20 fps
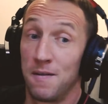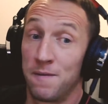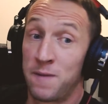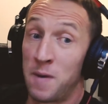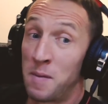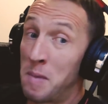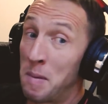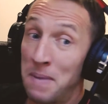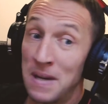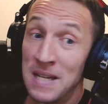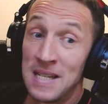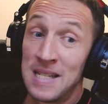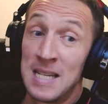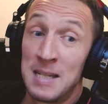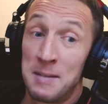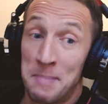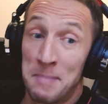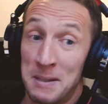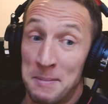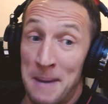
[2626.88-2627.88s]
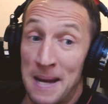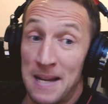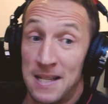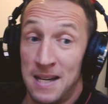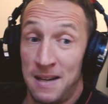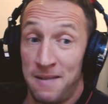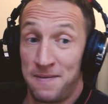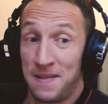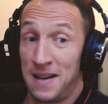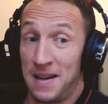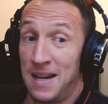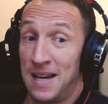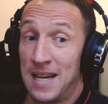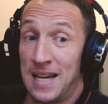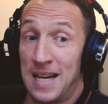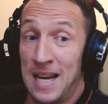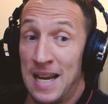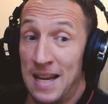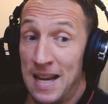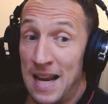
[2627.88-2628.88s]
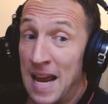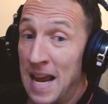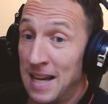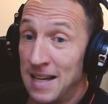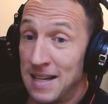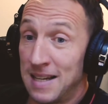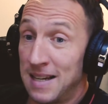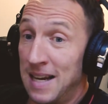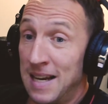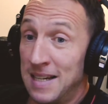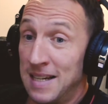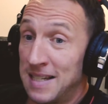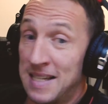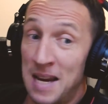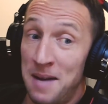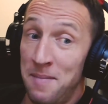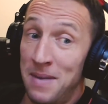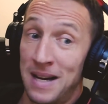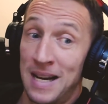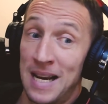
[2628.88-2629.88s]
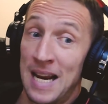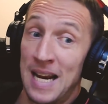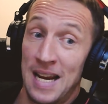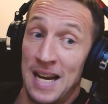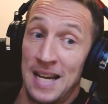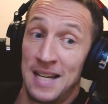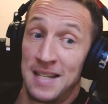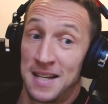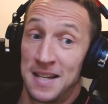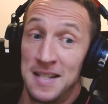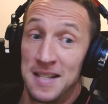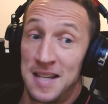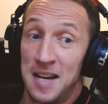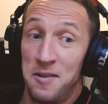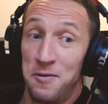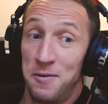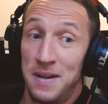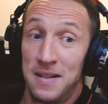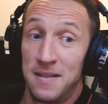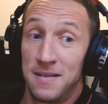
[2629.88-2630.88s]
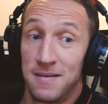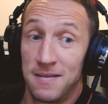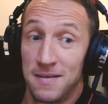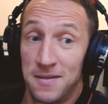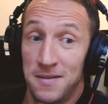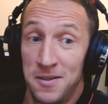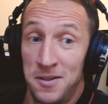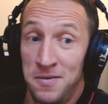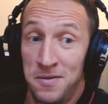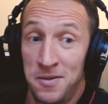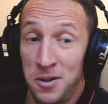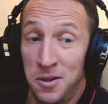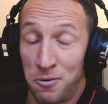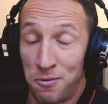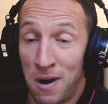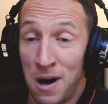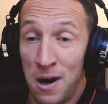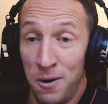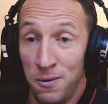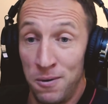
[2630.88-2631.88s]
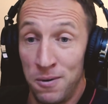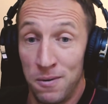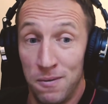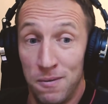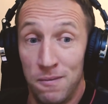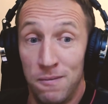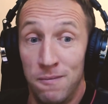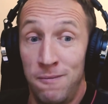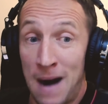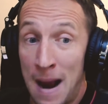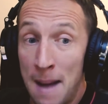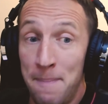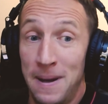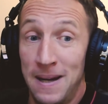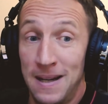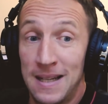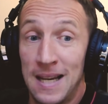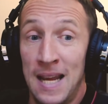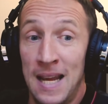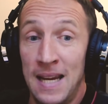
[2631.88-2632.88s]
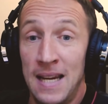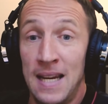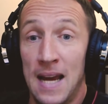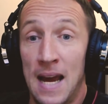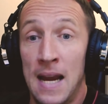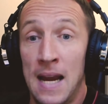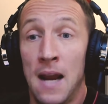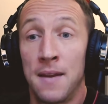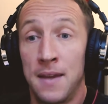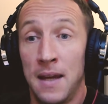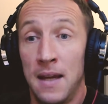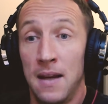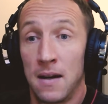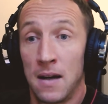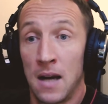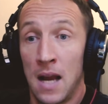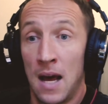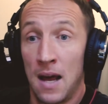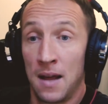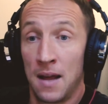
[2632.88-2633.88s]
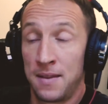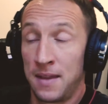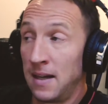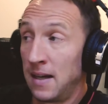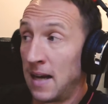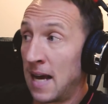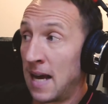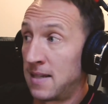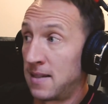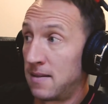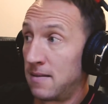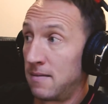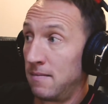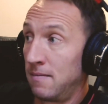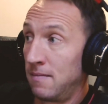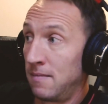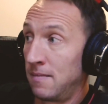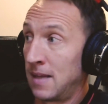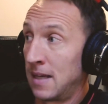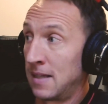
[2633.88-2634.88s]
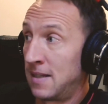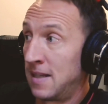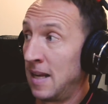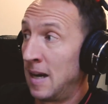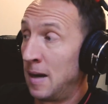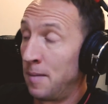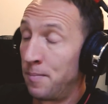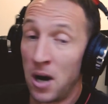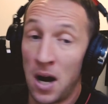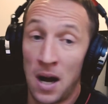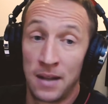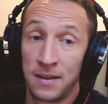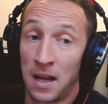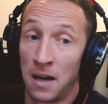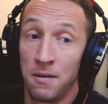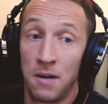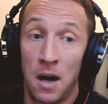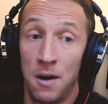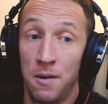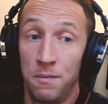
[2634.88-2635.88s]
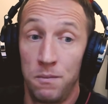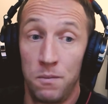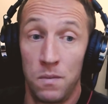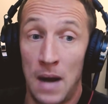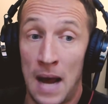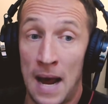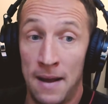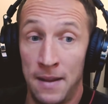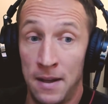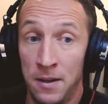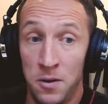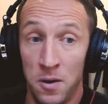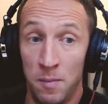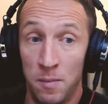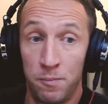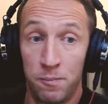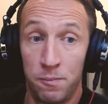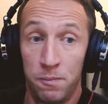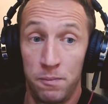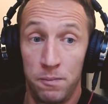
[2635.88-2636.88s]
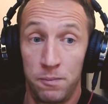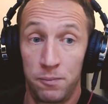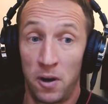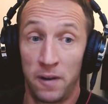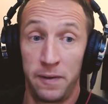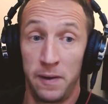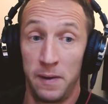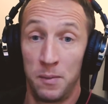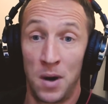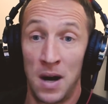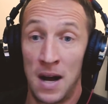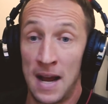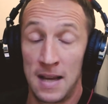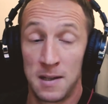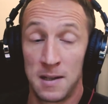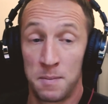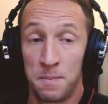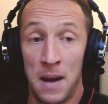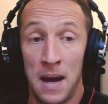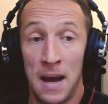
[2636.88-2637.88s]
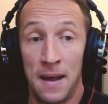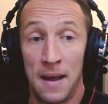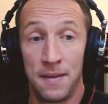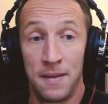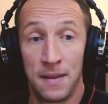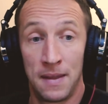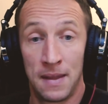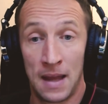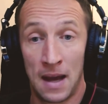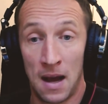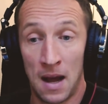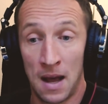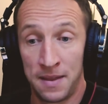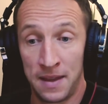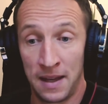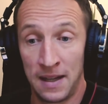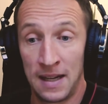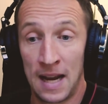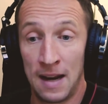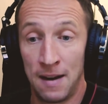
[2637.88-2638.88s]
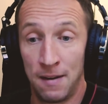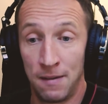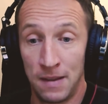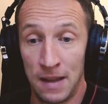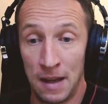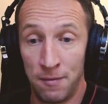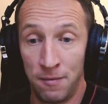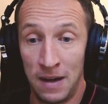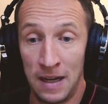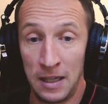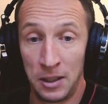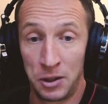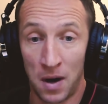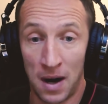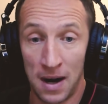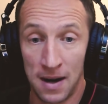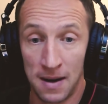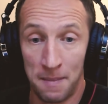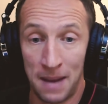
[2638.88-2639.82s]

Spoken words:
From a business perspective, it seemingly is continuing to grow rapidly, and I think that's deliberate. I don't know how they're doing profit-wise, but I think they're really trying to